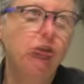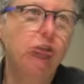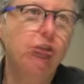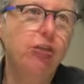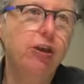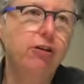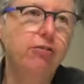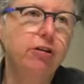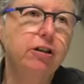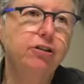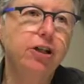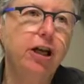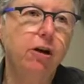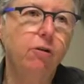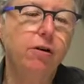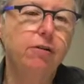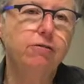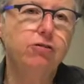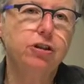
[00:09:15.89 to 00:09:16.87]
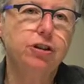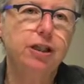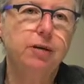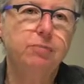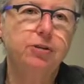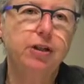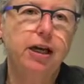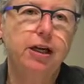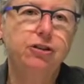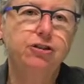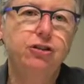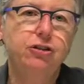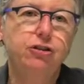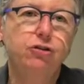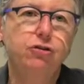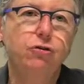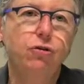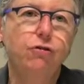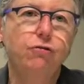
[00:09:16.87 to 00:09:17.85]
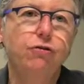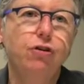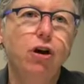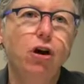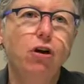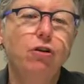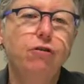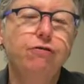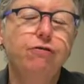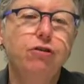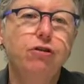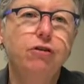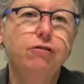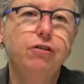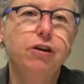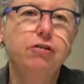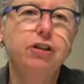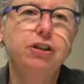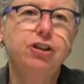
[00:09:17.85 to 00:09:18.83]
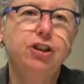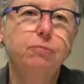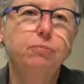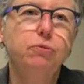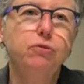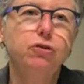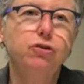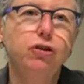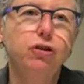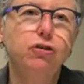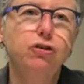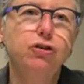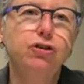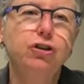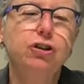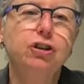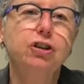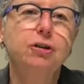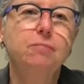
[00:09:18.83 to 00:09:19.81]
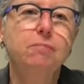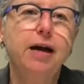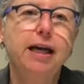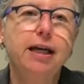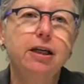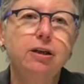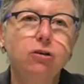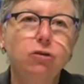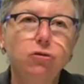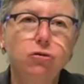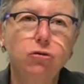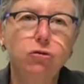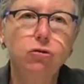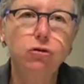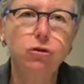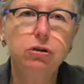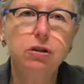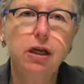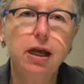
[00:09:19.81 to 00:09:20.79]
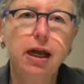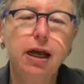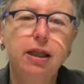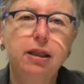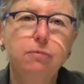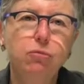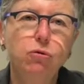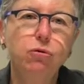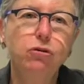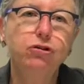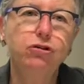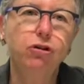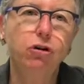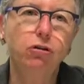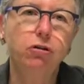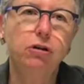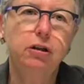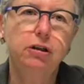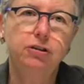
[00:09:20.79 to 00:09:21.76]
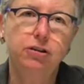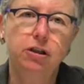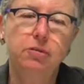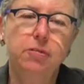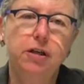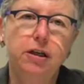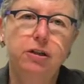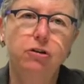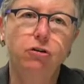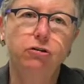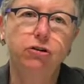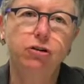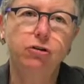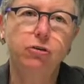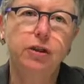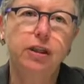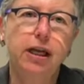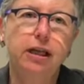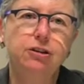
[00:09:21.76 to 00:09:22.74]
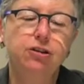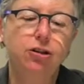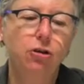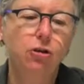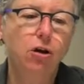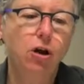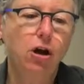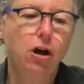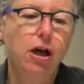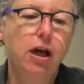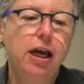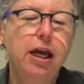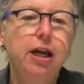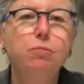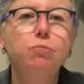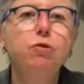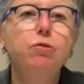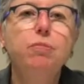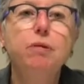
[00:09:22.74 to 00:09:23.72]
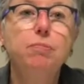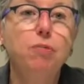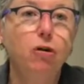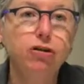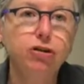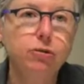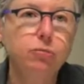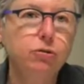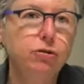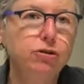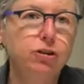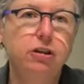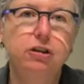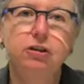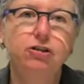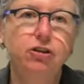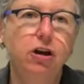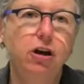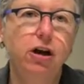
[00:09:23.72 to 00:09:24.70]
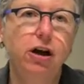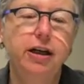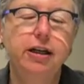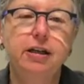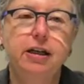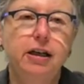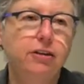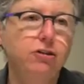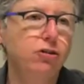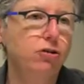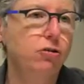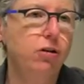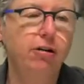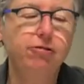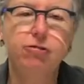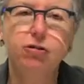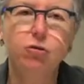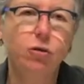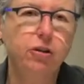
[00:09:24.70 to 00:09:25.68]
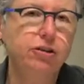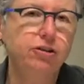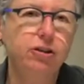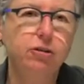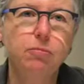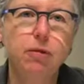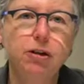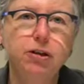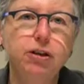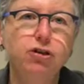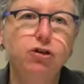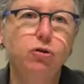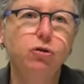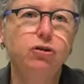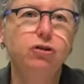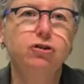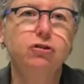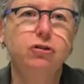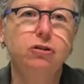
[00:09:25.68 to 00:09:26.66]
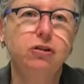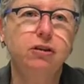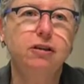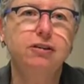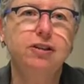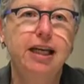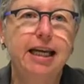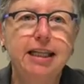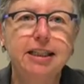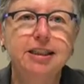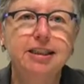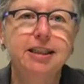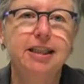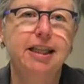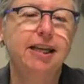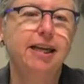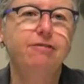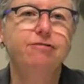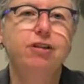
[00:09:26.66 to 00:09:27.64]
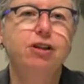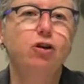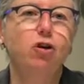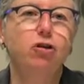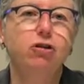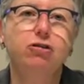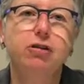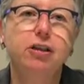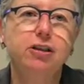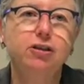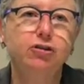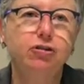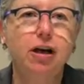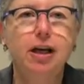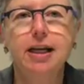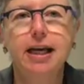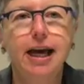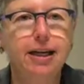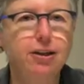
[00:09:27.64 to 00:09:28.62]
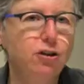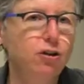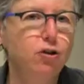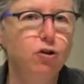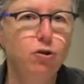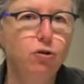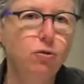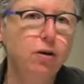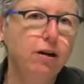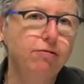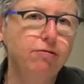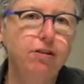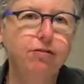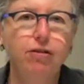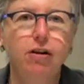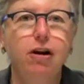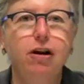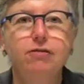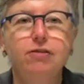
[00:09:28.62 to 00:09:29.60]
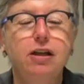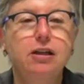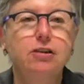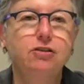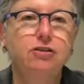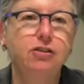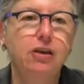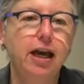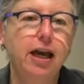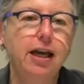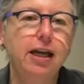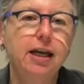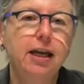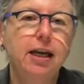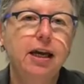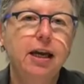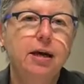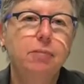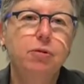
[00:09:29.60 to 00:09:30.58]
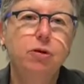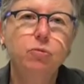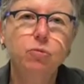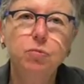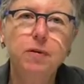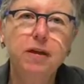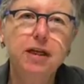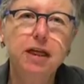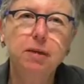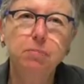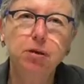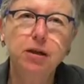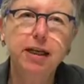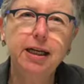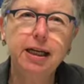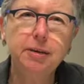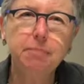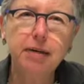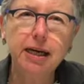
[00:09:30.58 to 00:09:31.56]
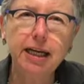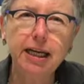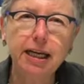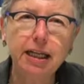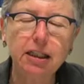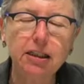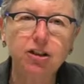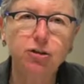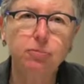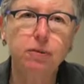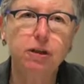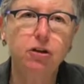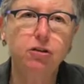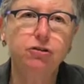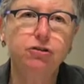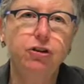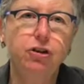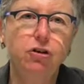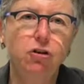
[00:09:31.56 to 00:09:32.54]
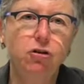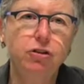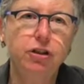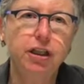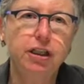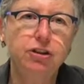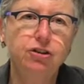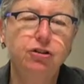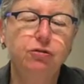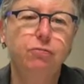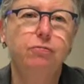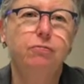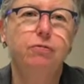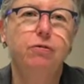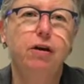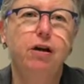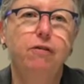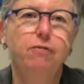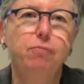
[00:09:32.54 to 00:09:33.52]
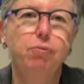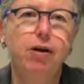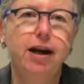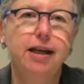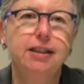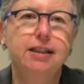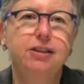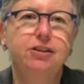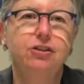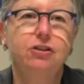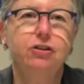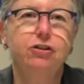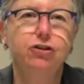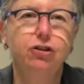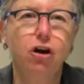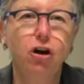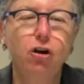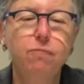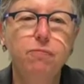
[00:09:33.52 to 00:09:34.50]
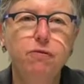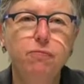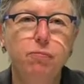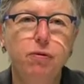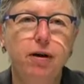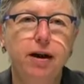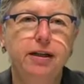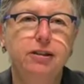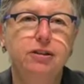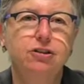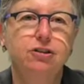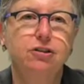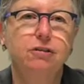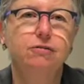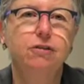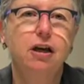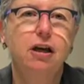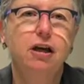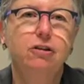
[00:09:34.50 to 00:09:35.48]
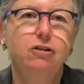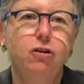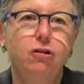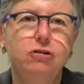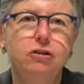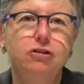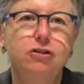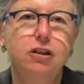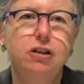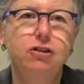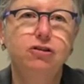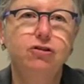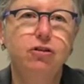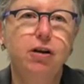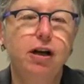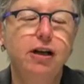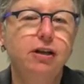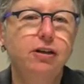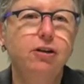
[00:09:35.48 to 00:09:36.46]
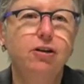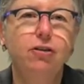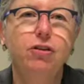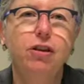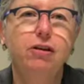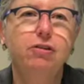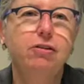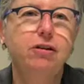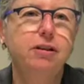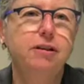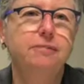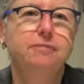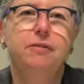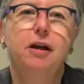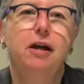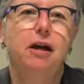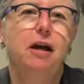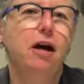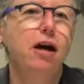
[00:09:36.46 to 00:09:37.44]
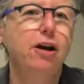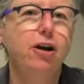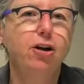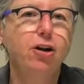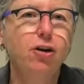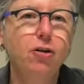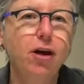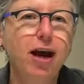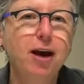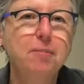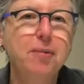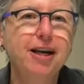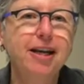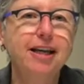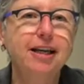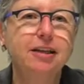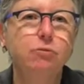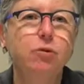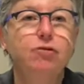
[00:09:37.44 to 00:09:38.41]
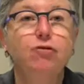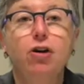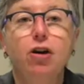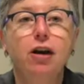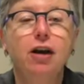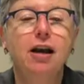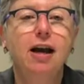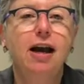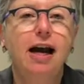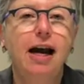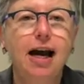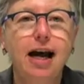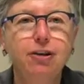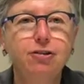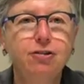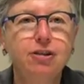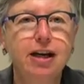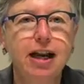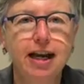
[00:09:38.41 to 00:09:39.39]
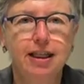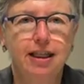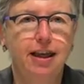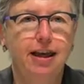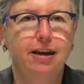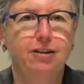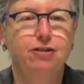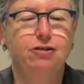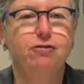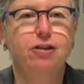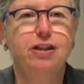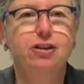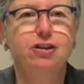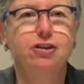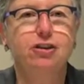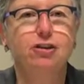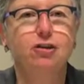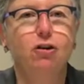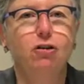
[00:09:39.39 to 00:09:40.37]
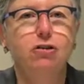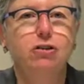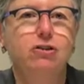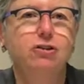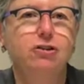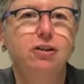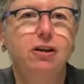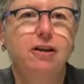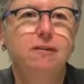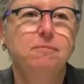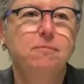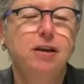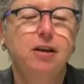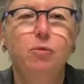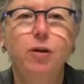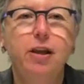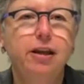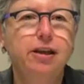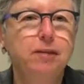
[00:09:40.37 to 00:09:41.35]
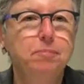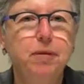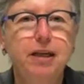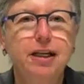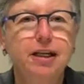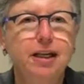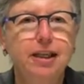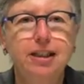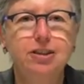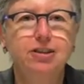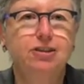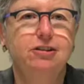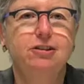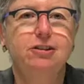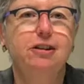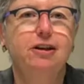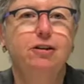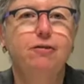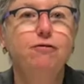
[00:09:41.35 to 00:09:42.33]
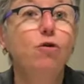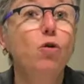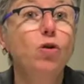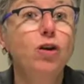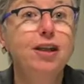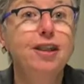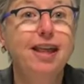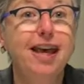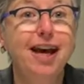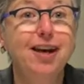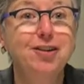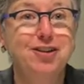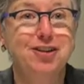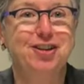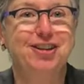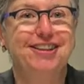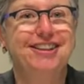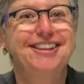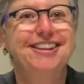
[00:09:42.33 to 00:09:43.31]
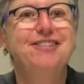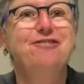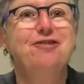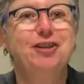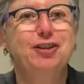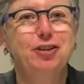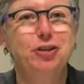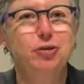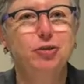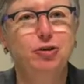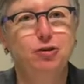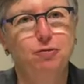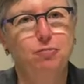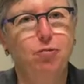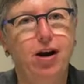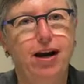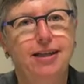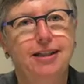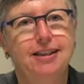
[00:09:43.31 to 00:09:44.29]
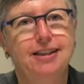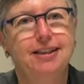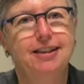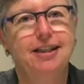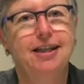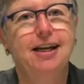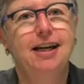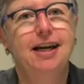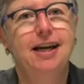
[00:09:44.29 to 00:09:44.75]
There is, however, a temptation to sort of go for a very simple solution to make it look good, and the board is committed not to doing that. So it would be possible to design a 200-question multi-choice test that every doctor in Australia had to do every 5 years, say, but it would be completely meaningless because the context of practice, the scope of practice of doctors in Australia, there are, I don't know how many, we've got 108,000 registered doctors. Well, there'd be at least 40,000 different sorts of practice.